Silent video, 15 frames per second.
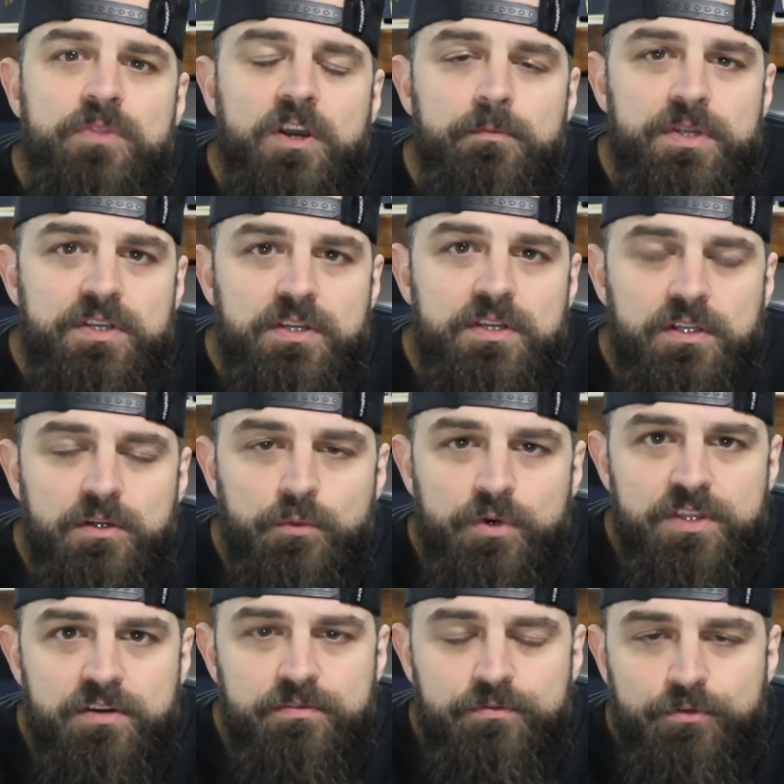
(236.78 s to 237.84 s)
I've been dealing
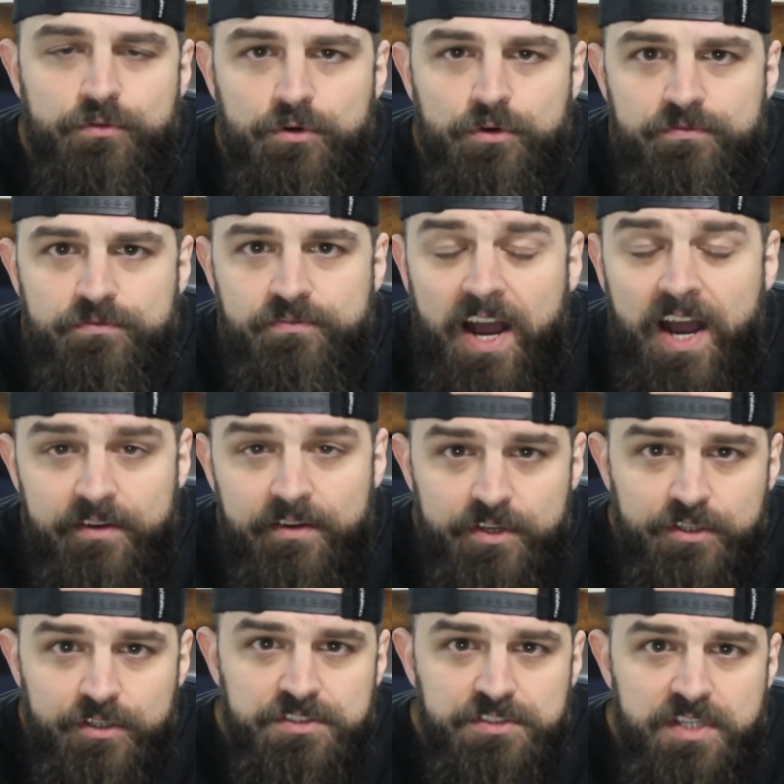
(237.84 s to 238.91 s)
with it for 5
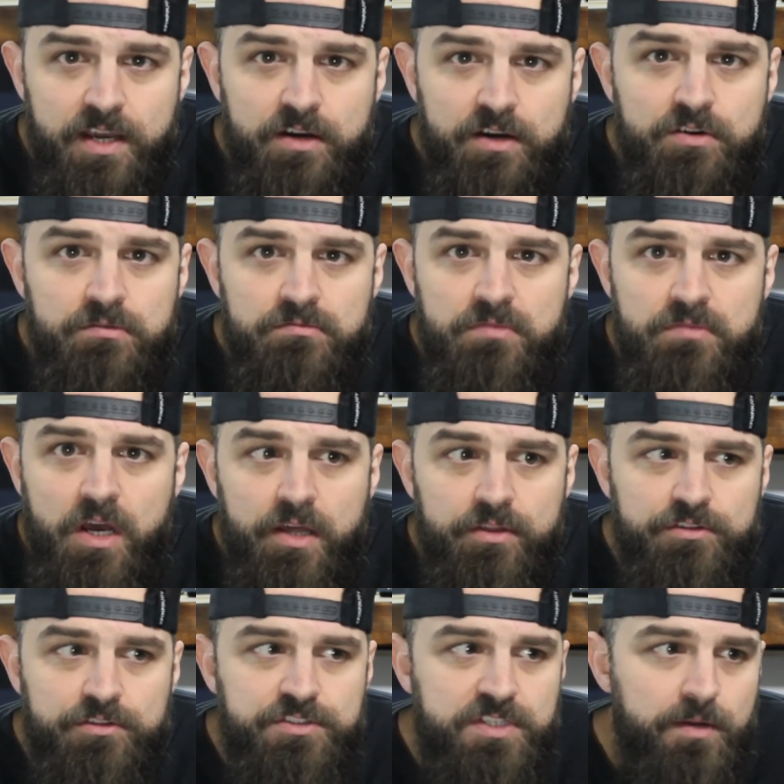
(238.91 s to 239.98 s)
years now.
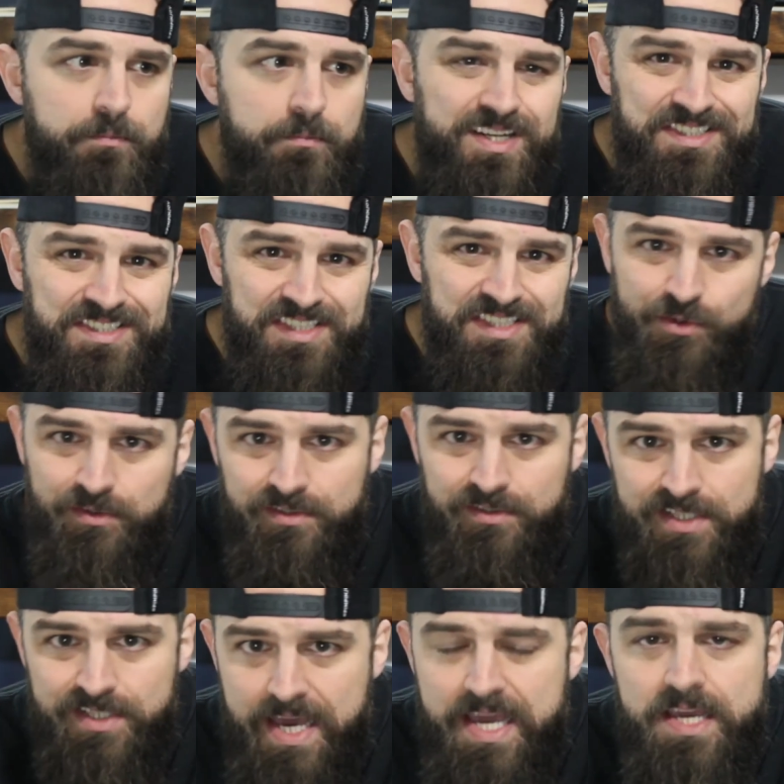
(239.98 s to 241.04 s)
There's not single
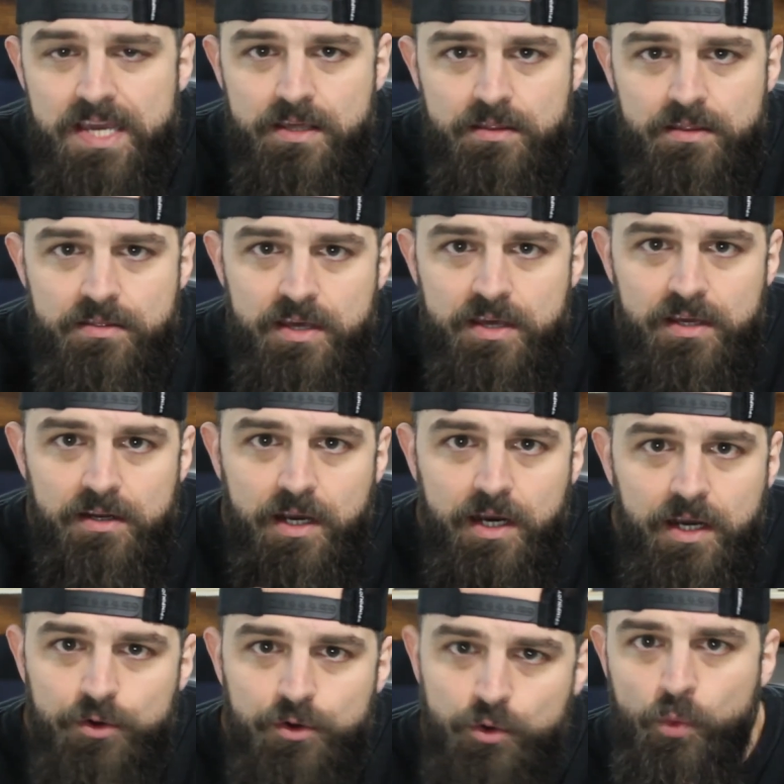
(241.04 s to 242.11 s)
day that
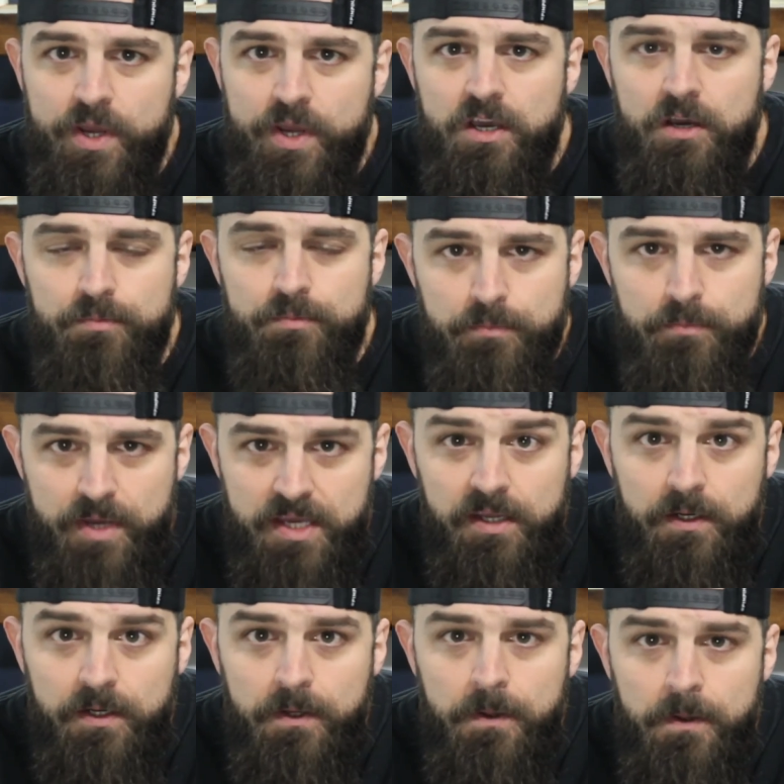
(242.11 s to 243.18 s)
I don't wake up in
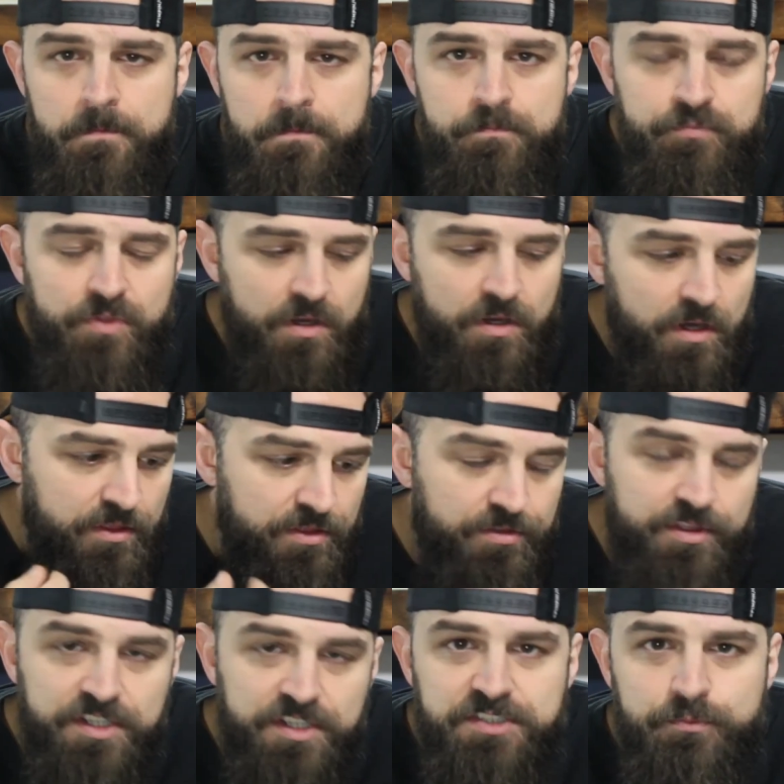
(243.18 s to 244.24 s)
pain.
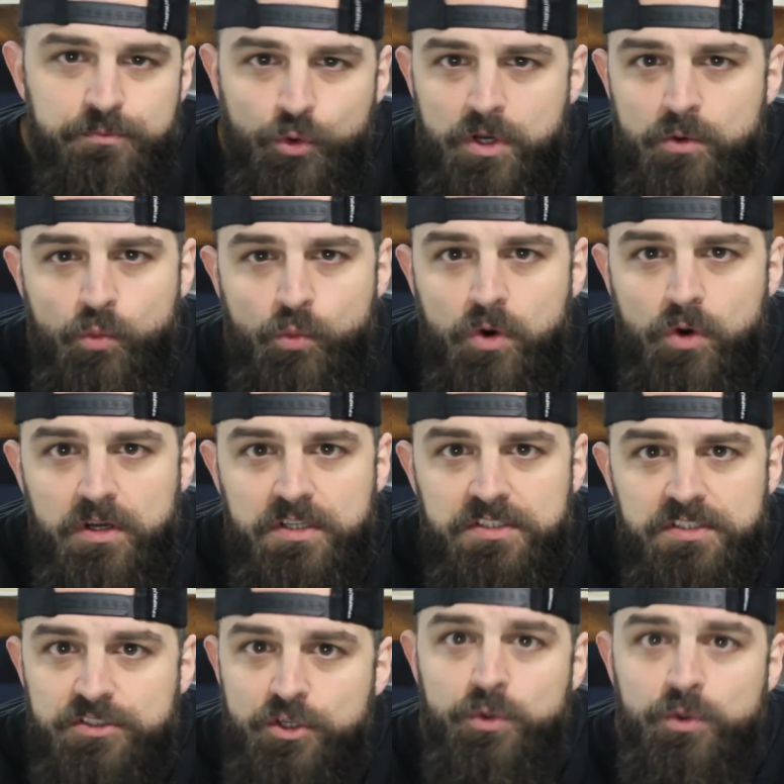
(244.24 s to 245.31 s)
This morning
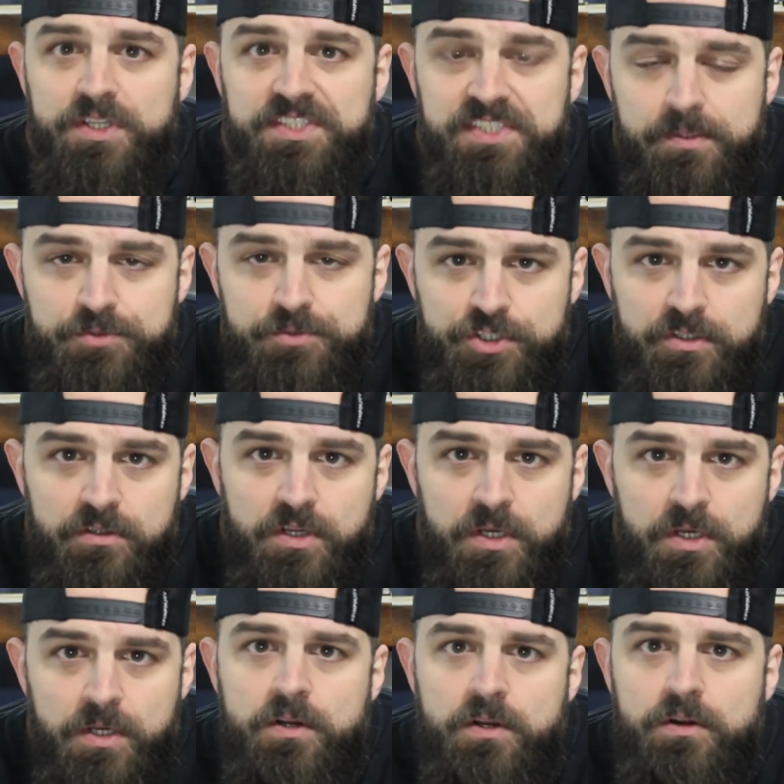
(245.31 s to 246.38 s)
was no exception.
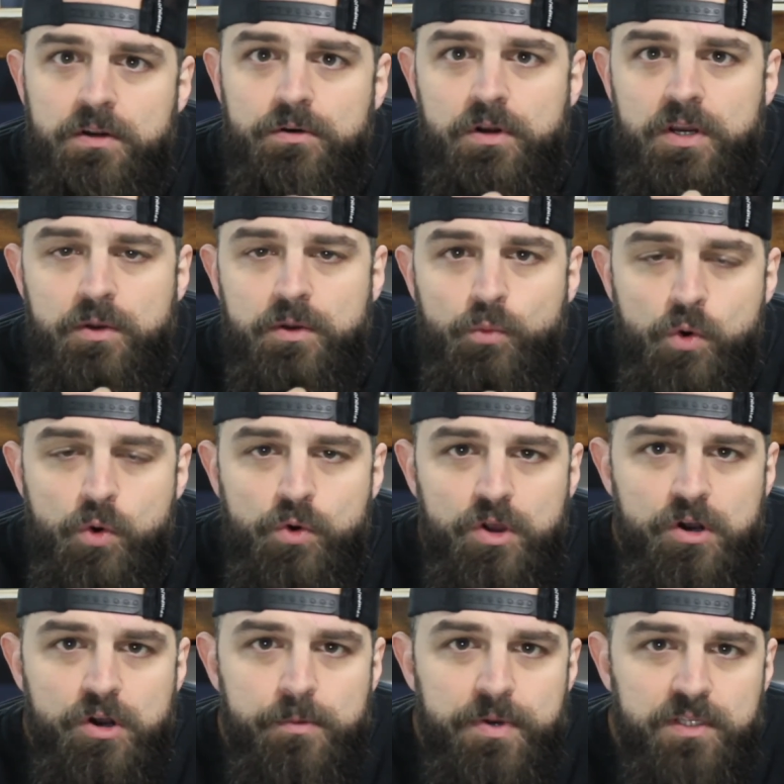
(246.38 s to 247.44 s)
Right, I woke
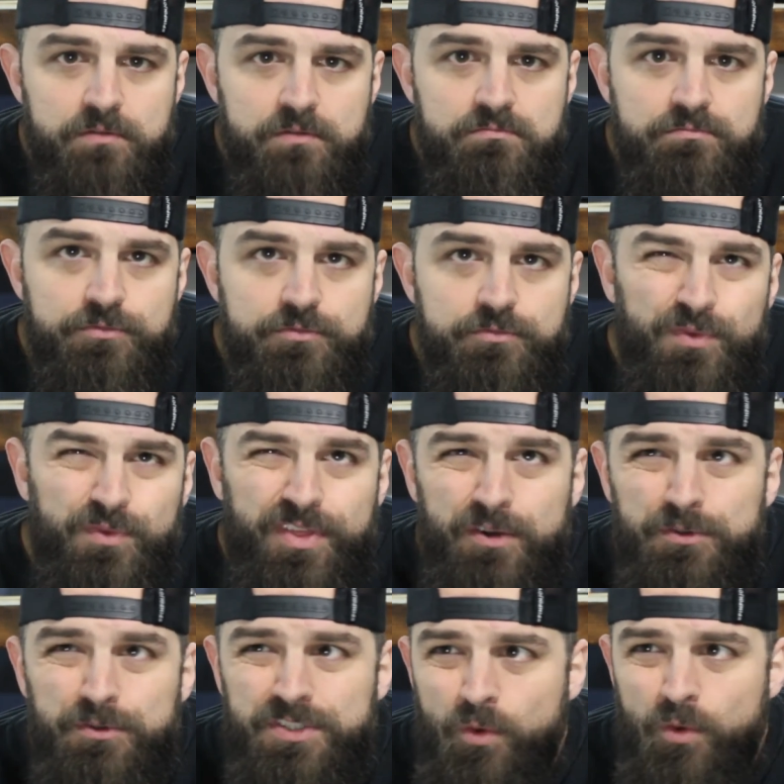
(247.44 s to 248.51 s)
up at I think it
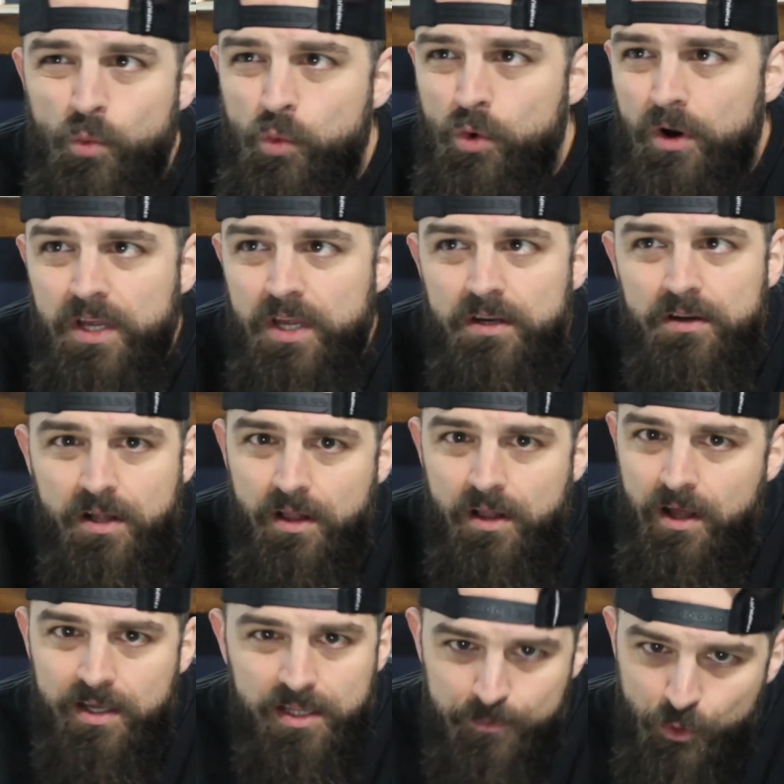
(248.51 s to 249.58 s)
was like 1
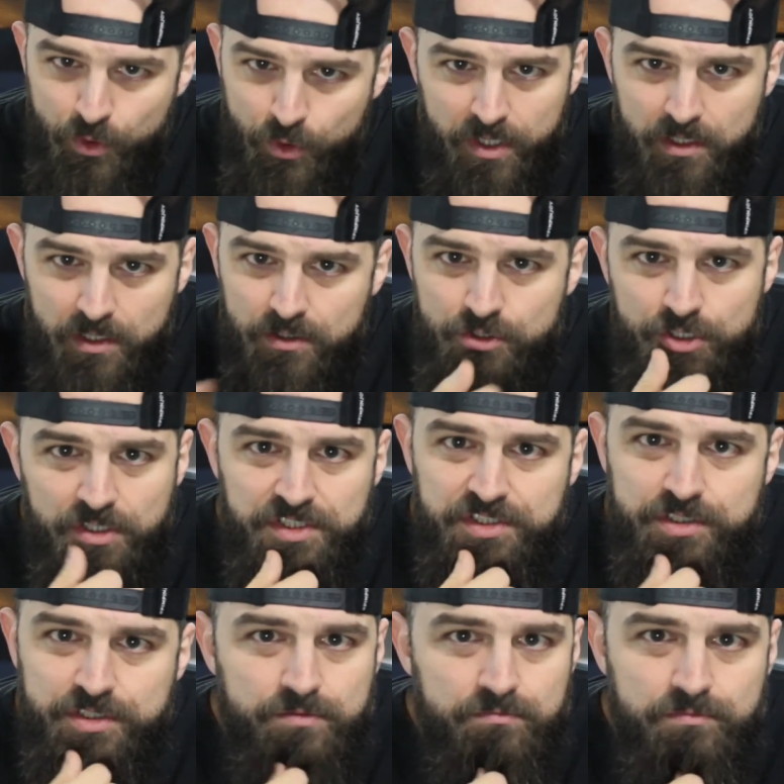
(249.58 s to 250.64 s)
o'clock in the morning,
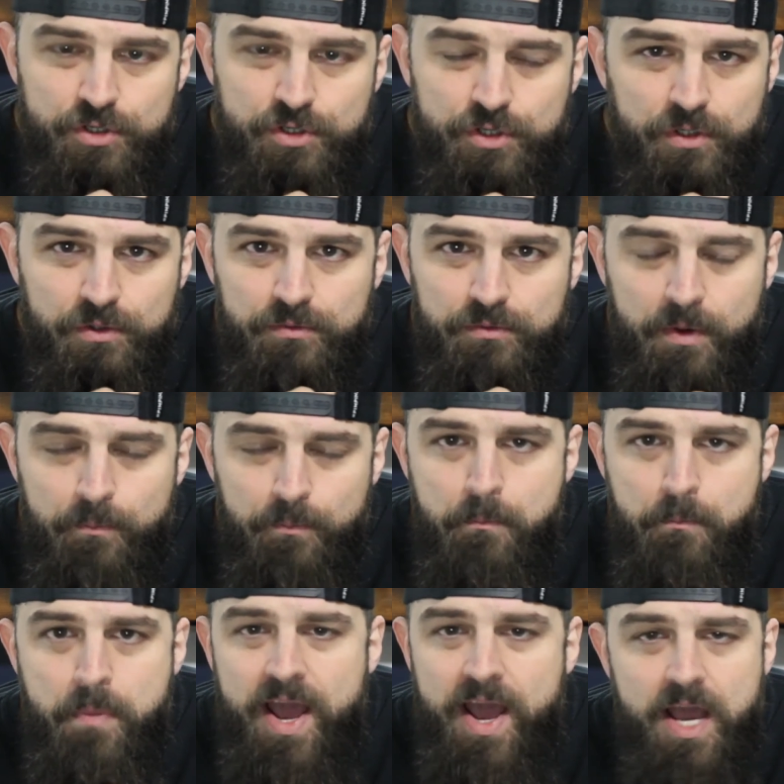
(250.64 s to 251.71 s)
just my
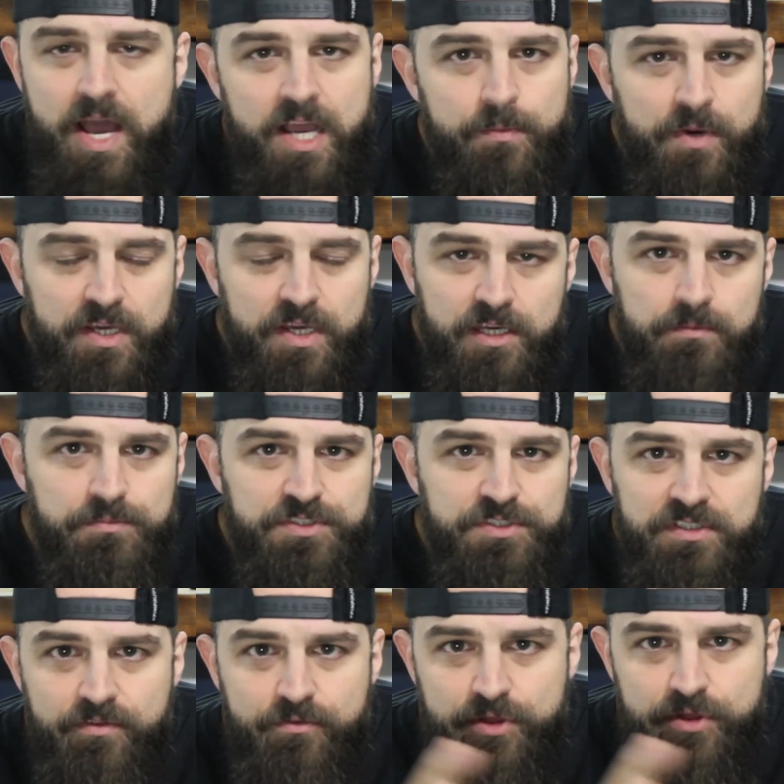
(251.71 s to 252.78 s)
back and my hips
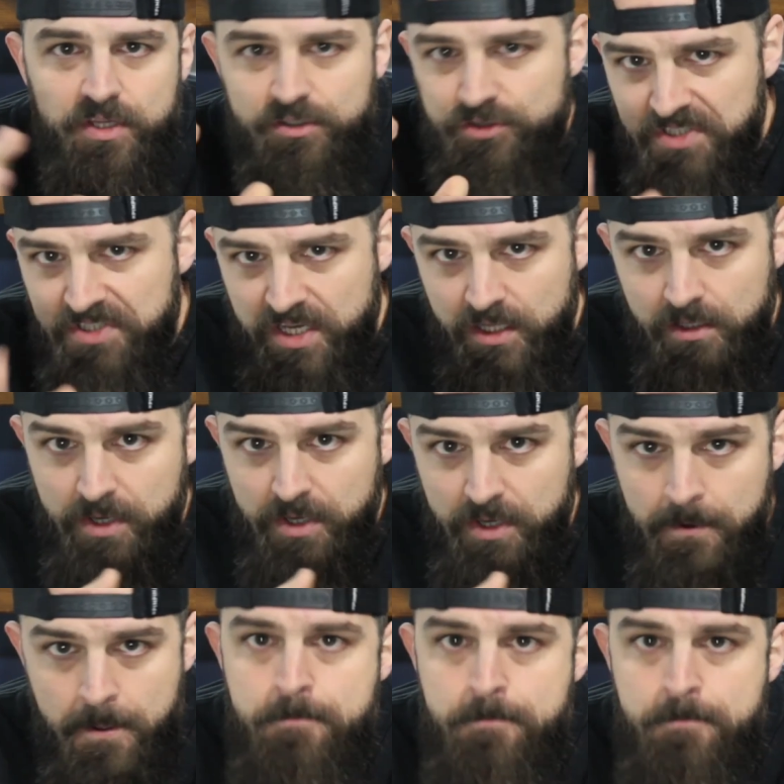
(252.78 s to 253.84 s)
and everything just killing me,